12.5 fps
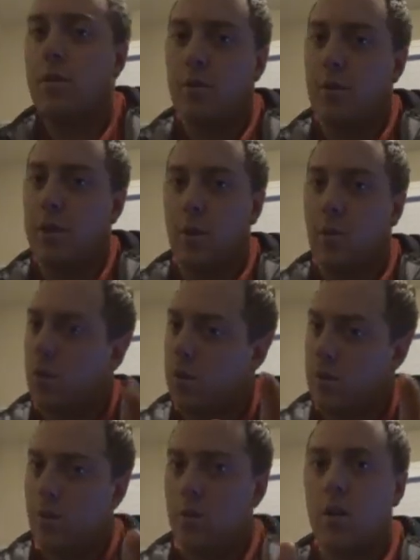they're doing the
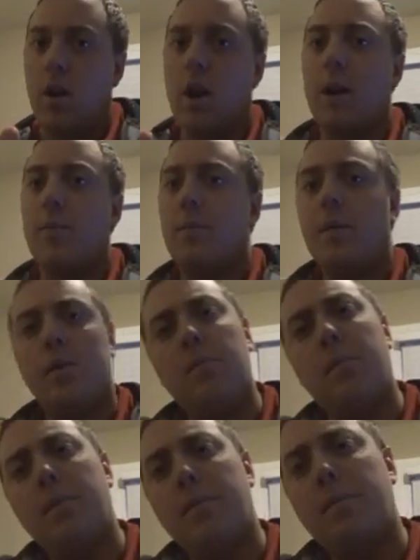origin or not, but
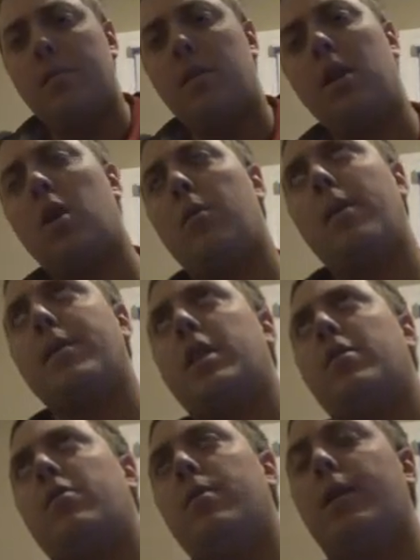you know, maybe
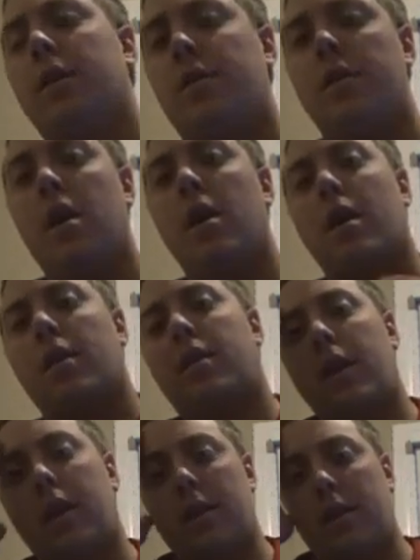they should, because
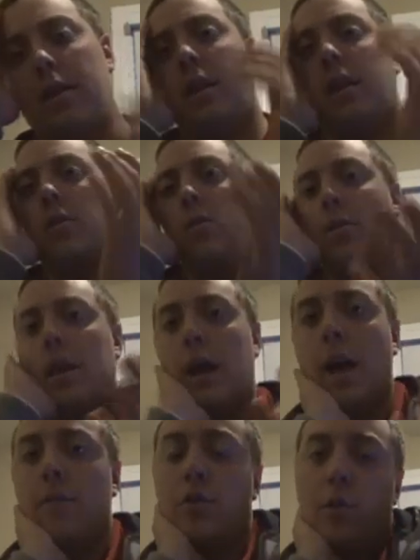they don't really
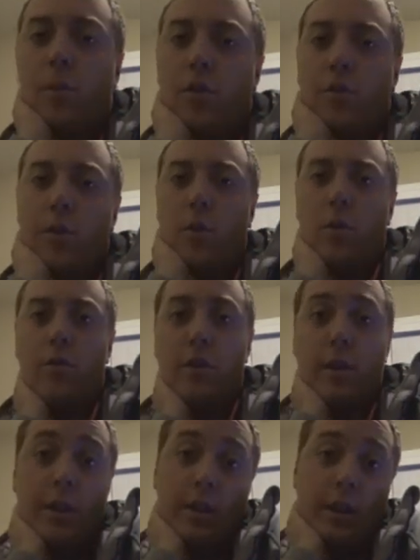have too much of the
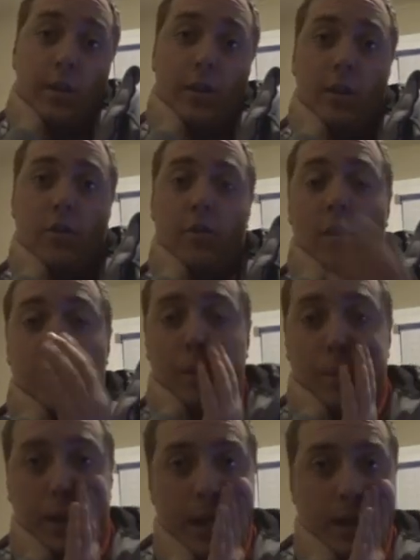origin in the TV show. If
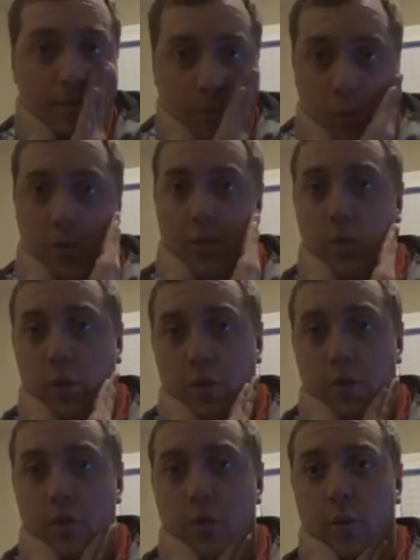they made it more of an
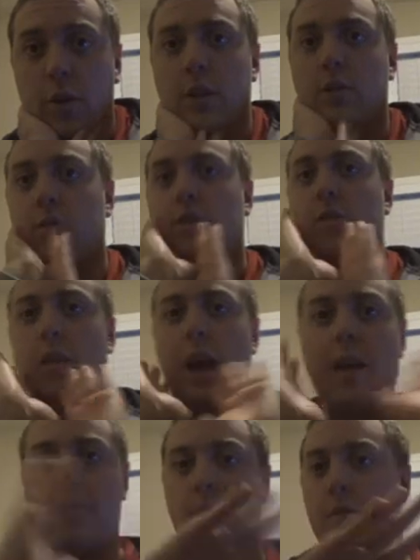origin story, because it's just like
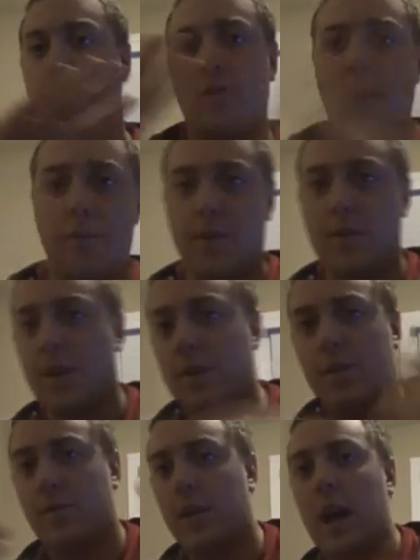after the first episode,
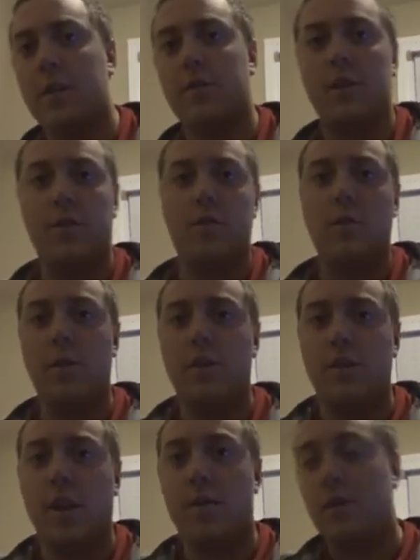he's the Flash and he's doing
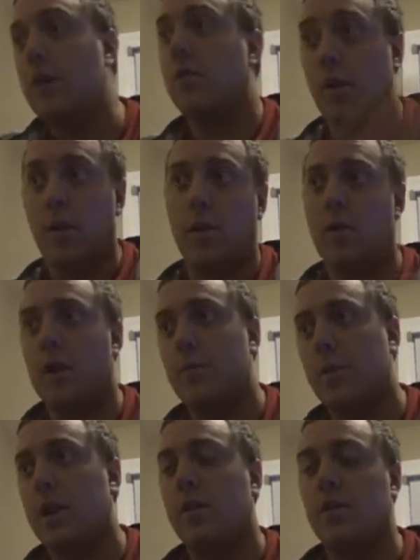stuff. He's still
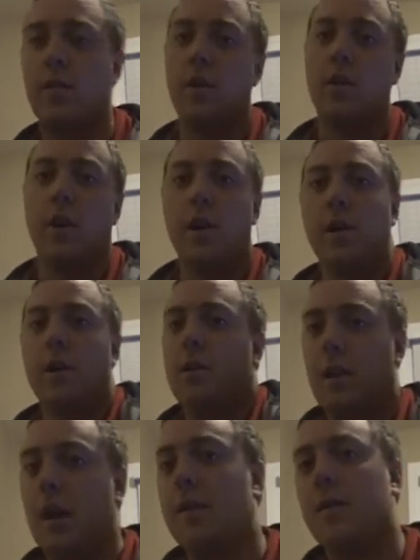learning, but he's still
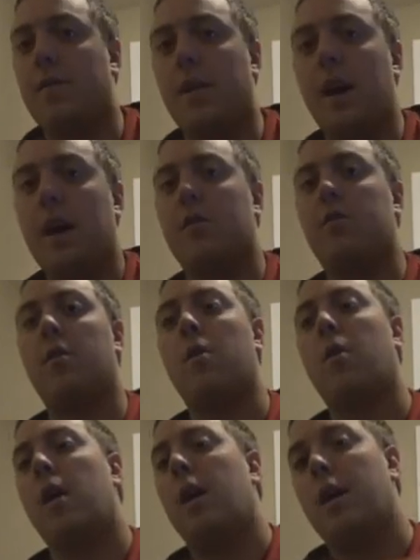kind of the Flash.
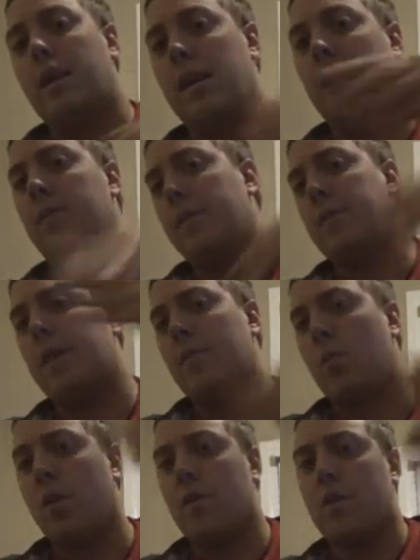So if they made
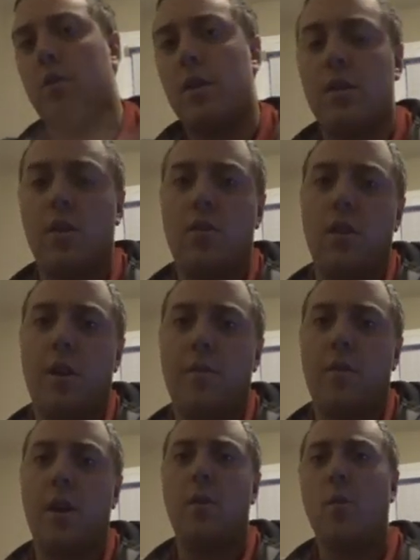it more of a transition,
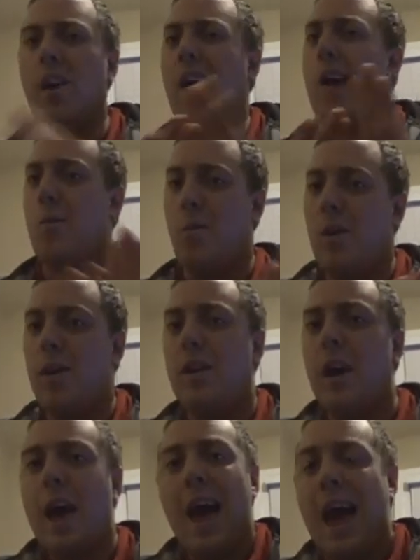I'm fine. What I
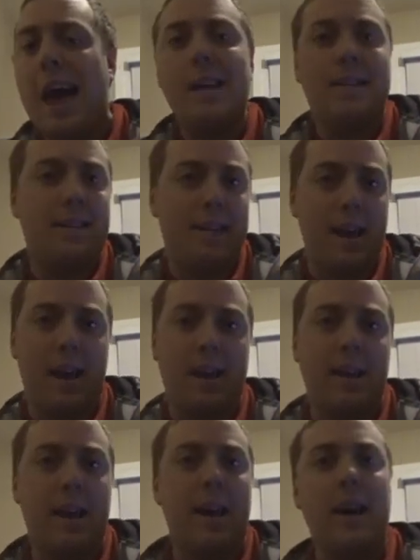would
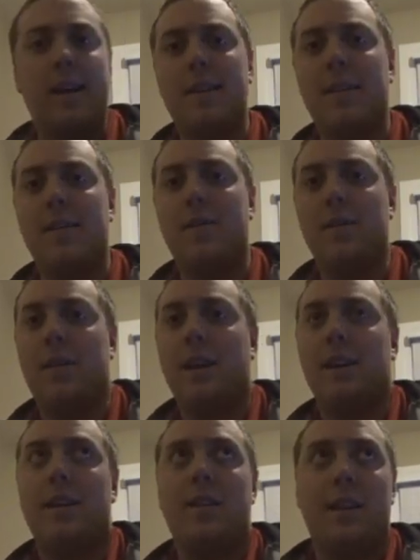hesitate is if
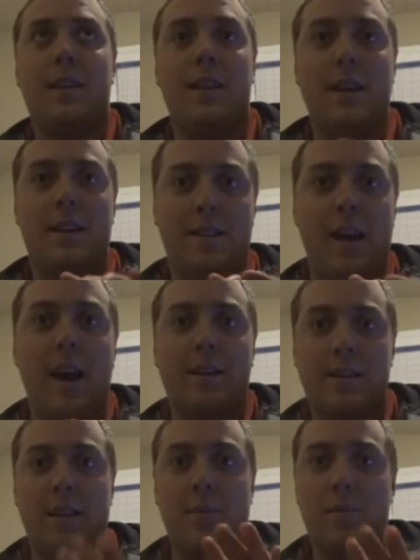they did like the
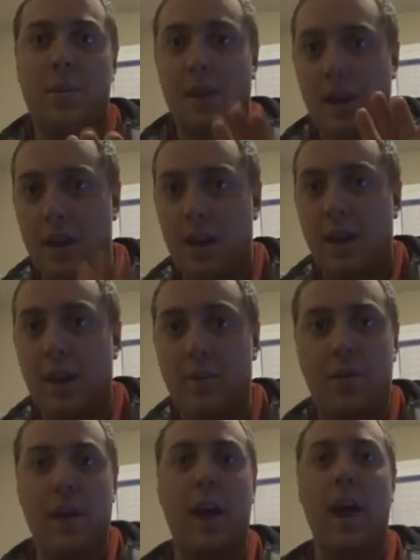exact same thing,
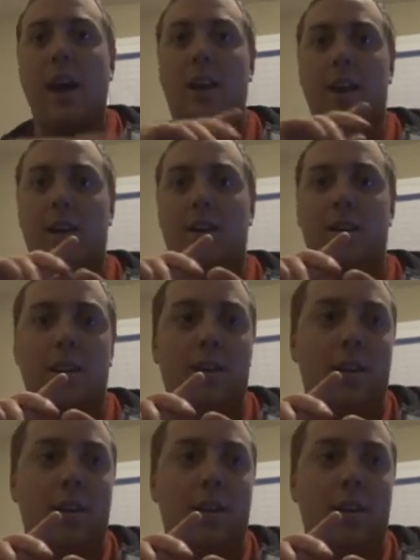if they had like